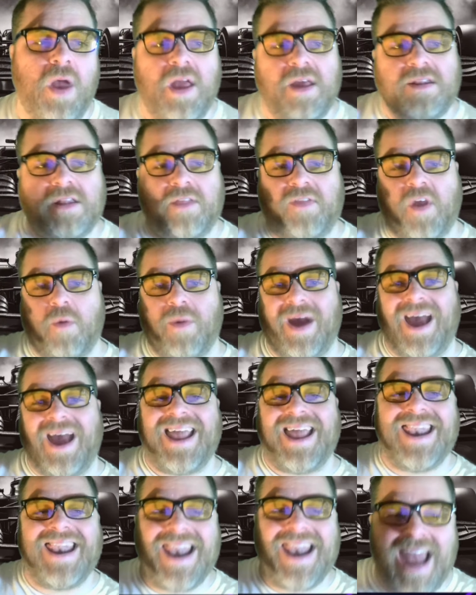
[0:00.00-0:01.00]
said they were
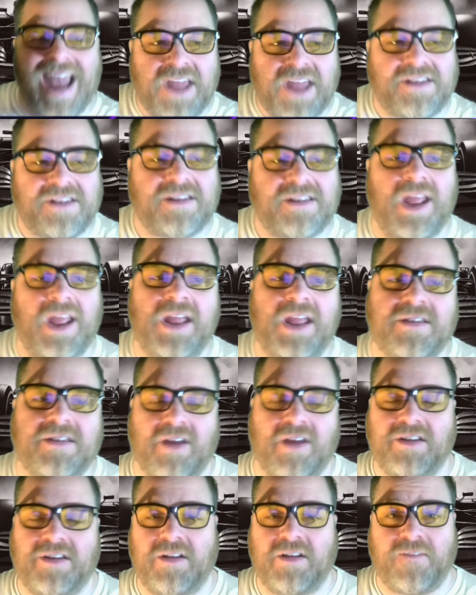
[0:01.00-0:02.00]
less
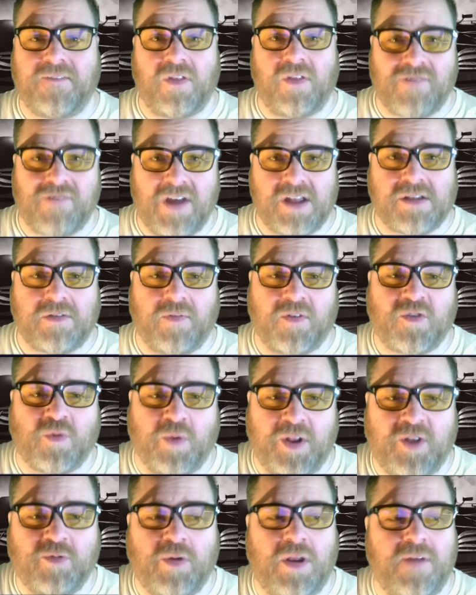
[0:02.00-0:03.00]
excited for the rest of the
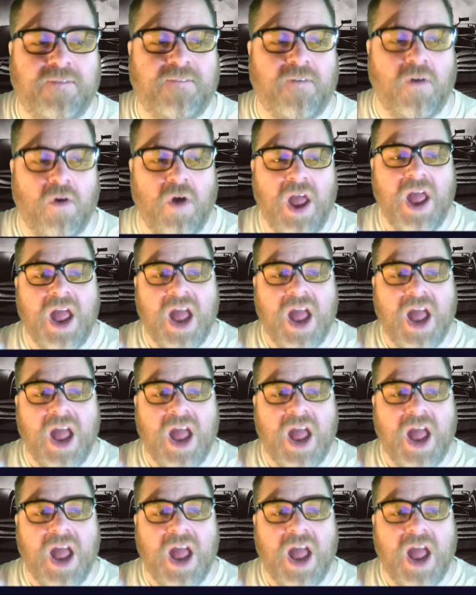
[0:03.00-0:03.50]
2024